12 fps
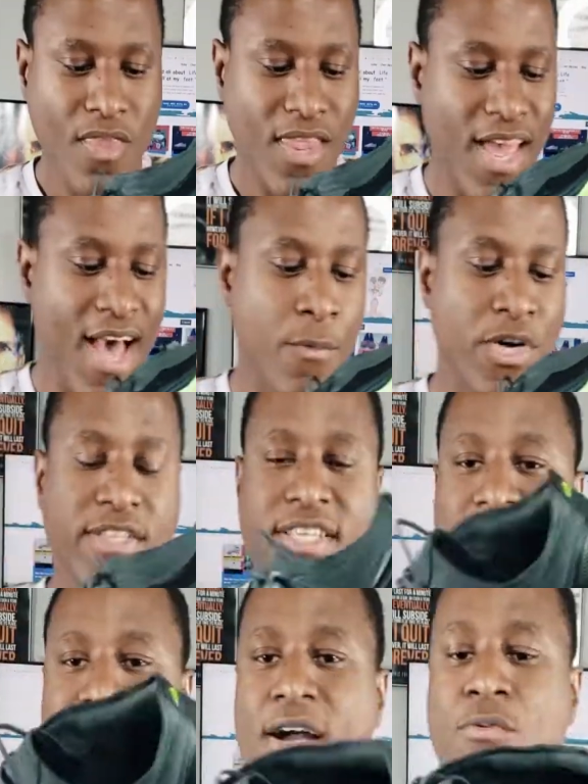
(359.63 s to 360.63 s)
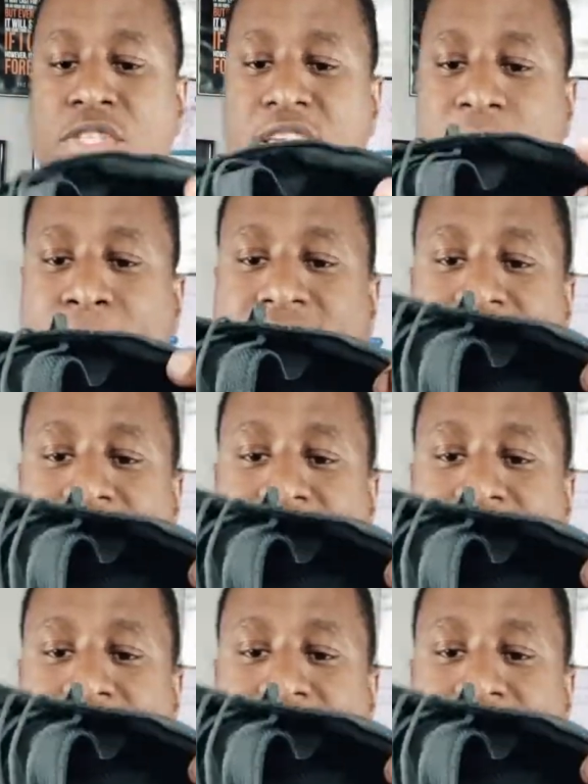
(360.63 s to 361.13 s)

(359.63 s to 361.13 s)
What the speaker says: One of the things that I would say about